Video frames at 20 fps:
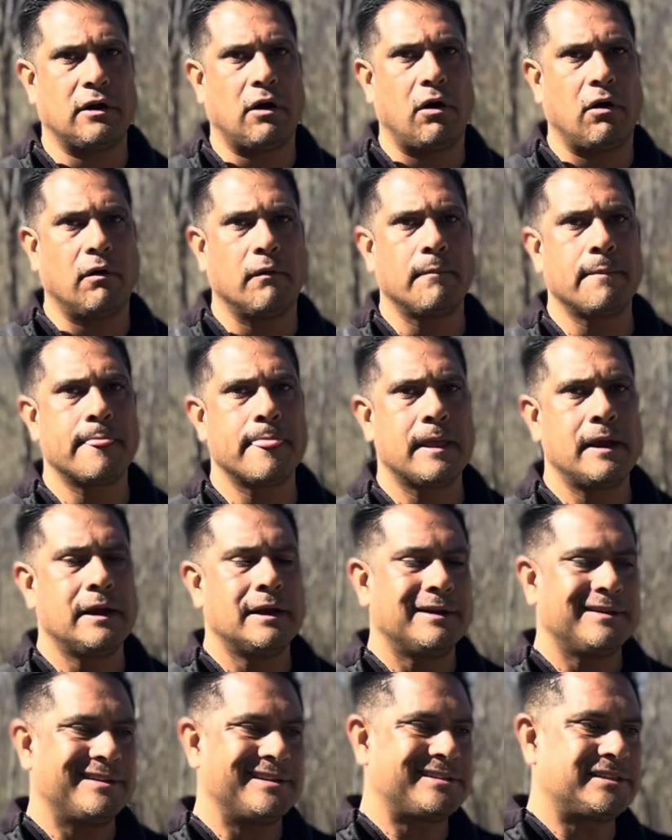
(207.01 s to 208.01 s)
all.
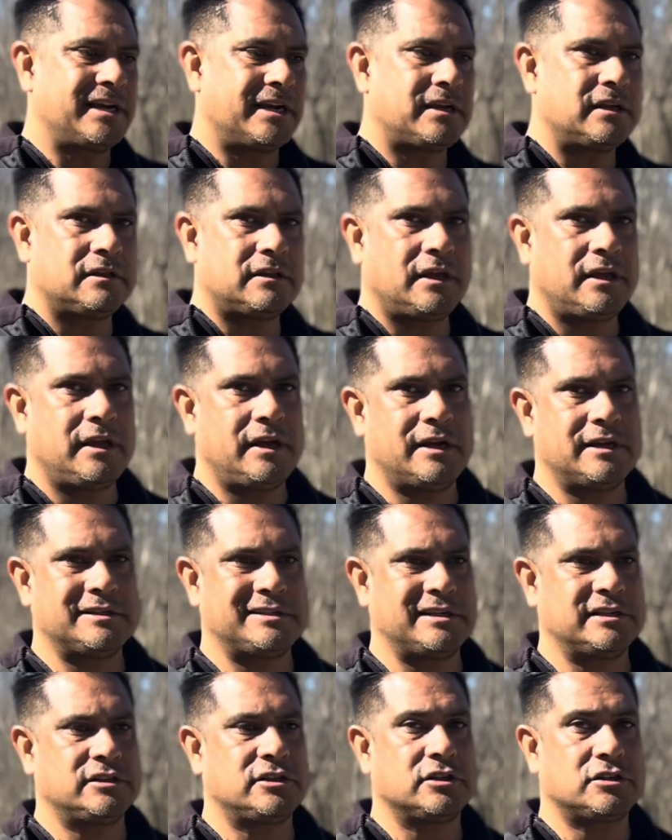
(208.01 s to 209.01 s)
The second thing
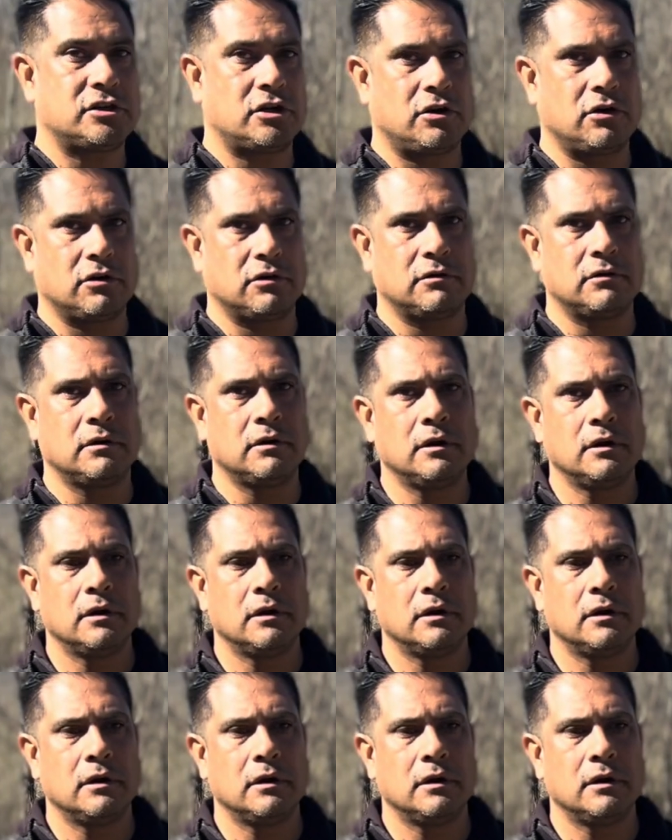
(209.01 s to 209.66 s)
is the turn.